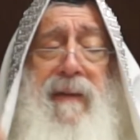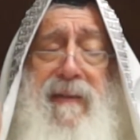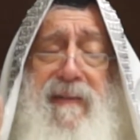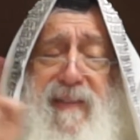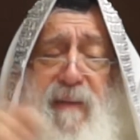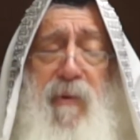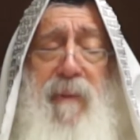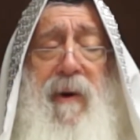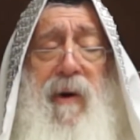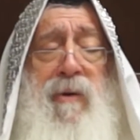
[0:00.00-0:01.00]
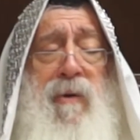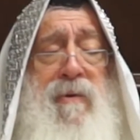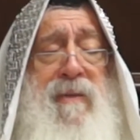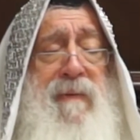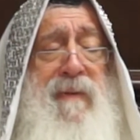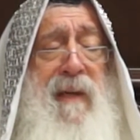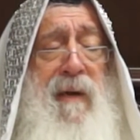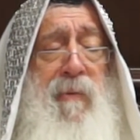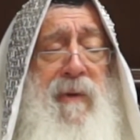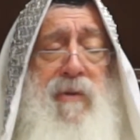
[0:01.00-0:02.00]
The same way Paro knows 70
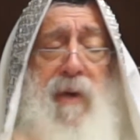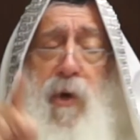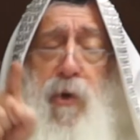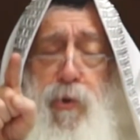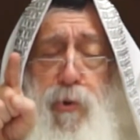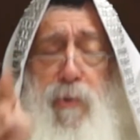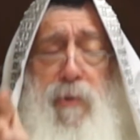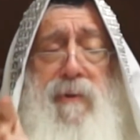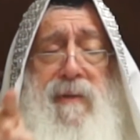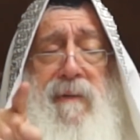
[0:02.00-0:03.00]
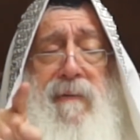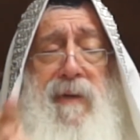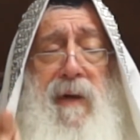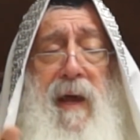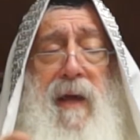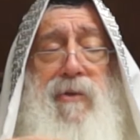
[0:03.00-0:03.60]
language, you know the 70.